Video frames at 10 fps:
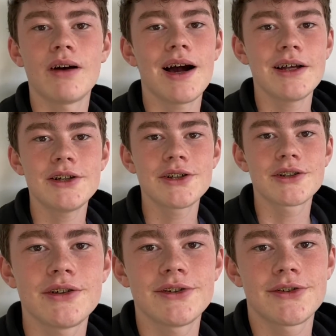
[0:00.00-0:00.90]
I
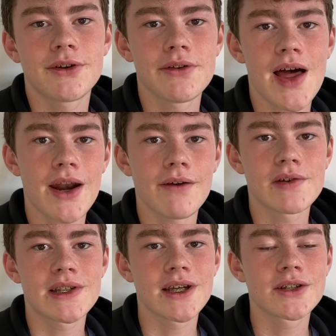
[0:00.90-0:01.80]
just stole that off
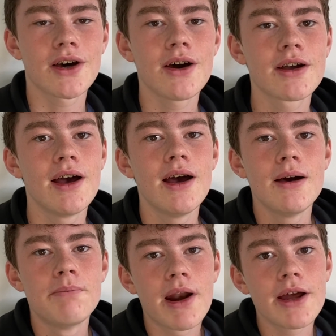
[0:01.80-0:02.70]
of TikTok,
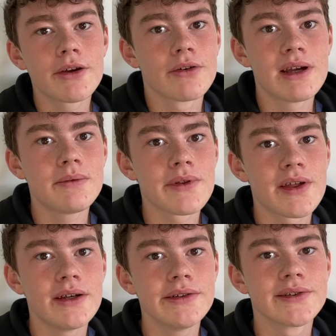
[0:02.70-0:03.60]
but I agreed with
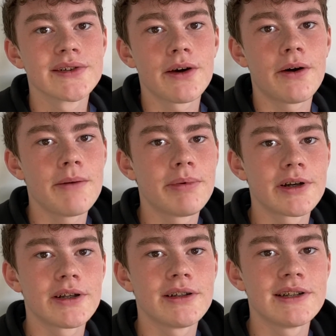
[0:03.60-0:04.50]
it, so I put
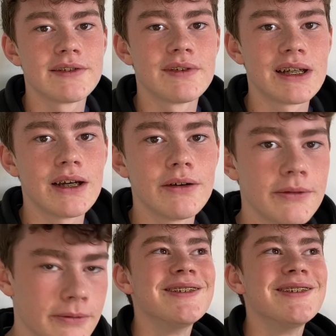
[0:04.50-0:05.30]
it in this video.